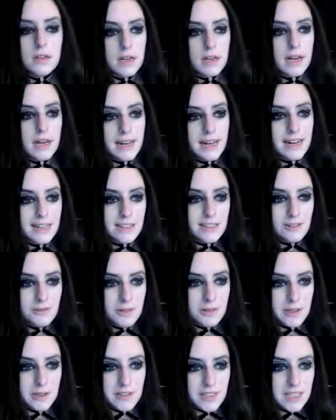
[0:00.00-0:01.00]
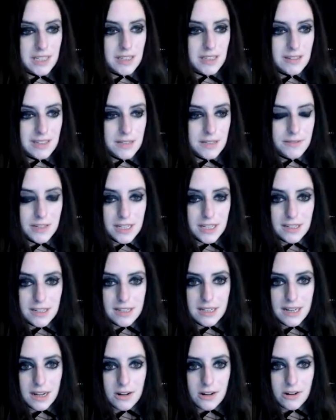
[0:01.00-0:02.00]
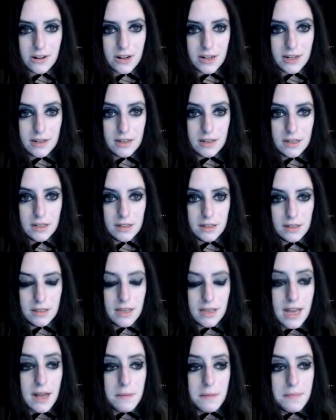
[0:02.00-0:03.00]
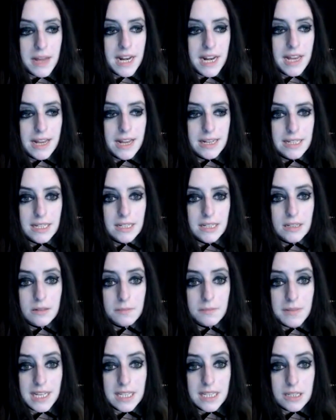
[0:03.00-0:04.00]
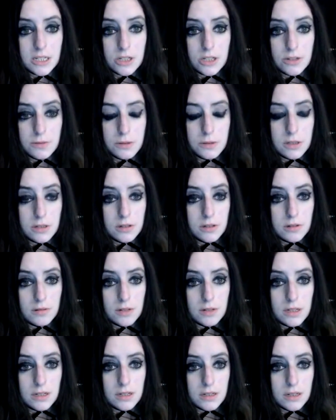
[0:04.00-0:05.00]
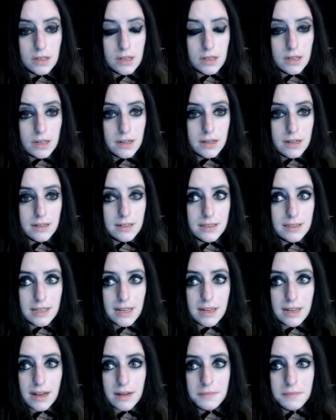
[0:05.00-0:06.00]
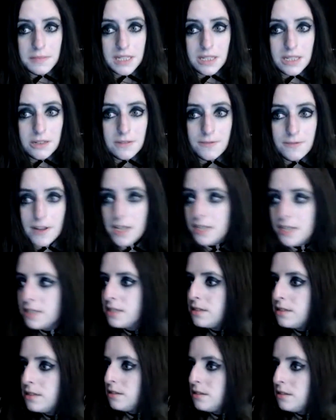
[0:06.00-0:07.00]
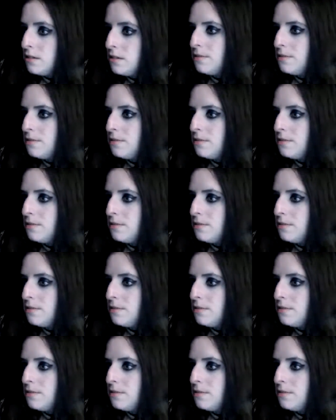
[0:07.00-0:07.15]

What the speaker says: I don't use DeviantArt. Yeah, Betty, I need to message you soon. Because, like, I miss your face.